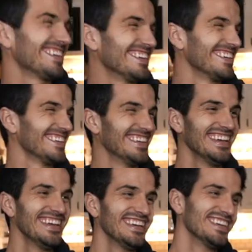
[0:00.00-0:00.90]

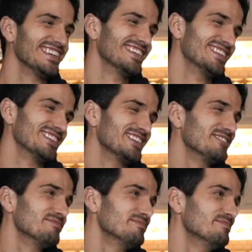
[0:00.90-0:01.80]

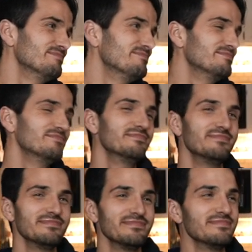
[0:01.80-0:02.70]

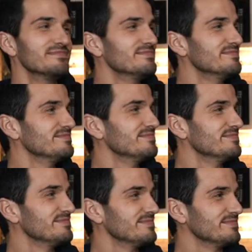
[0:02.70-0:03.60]

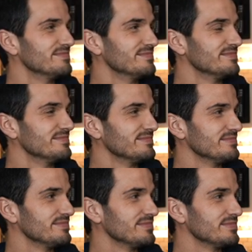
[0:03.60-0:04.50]

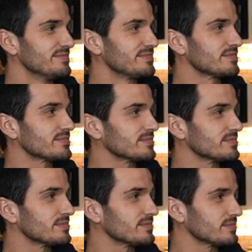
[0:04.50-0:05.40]

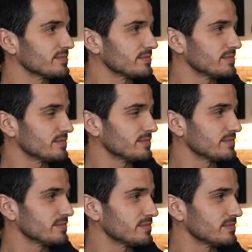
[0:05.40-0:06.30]

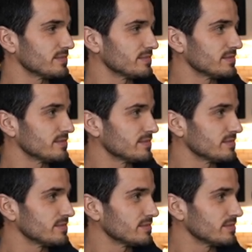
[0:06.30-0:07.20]

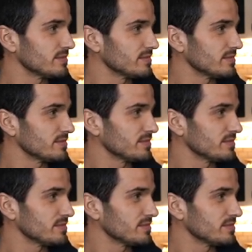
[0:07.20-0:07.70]
No words are spoken by the person on screen.